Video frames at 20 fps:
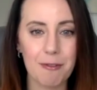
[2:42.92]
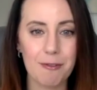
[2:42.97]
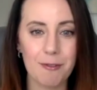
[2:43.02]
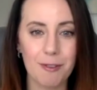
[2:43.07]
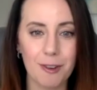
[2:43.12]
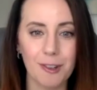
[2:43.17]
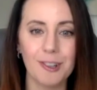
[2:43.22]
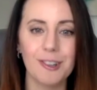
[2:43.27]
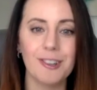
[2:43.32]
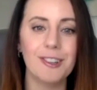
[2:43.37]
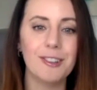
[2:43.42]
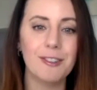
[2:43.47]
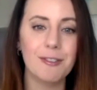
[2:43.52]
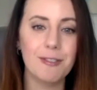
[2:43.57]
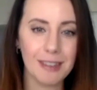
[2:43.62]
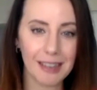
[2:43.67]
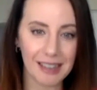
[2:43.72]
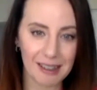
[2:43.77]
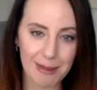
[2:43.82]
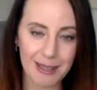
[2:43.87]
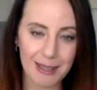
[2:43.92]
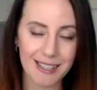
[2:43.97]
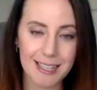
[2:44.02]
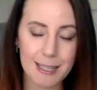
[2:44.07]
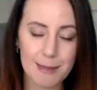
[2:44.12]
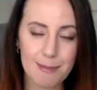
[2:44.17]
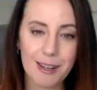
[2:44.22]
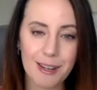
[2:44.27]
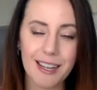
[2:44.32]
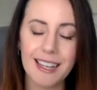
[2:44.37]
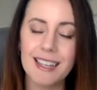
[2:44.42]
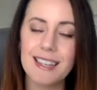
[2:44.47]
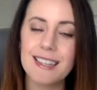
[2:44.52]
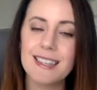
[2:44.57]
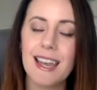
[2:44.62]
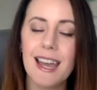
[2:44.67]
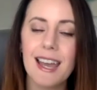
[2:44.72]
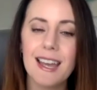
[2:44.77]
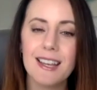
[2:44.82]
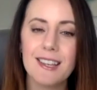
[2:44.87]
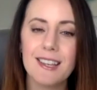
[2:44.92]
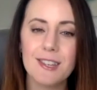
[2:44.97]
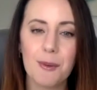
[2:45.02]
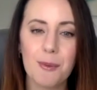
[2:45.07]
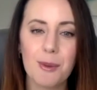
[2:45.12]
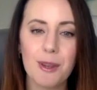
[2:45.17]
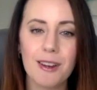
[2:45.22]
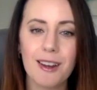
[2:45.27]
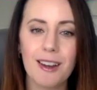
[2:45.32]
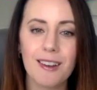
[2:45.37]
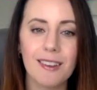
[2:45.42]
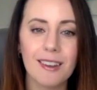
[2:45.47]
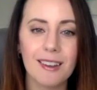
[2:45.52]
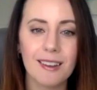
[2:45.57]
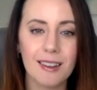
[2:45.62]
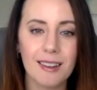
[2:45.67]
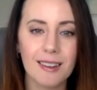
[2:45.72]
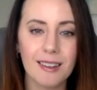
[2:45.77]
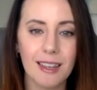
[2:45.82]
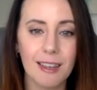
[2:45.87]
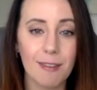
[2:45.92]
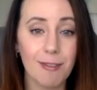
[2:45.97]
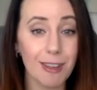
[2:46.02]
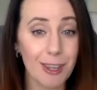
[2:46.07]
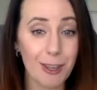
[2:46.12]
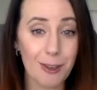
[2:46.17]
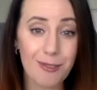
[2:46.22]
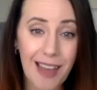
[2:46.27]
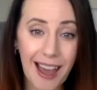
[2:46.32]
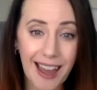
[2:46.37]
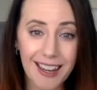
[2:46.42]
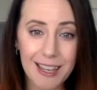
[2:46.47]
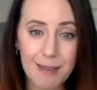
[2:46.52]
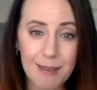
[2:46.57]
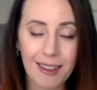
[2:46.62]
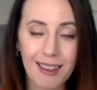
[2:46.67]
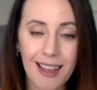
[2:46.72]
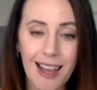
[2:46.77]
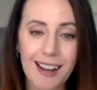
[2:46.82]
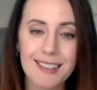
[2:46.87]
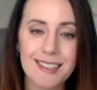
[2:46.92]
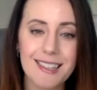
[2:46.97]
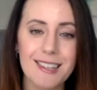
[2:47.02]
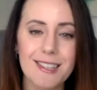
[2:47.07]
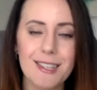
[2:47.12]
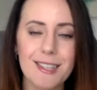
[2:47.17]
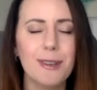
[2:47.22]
full VIP experience. So we are giving you that email access.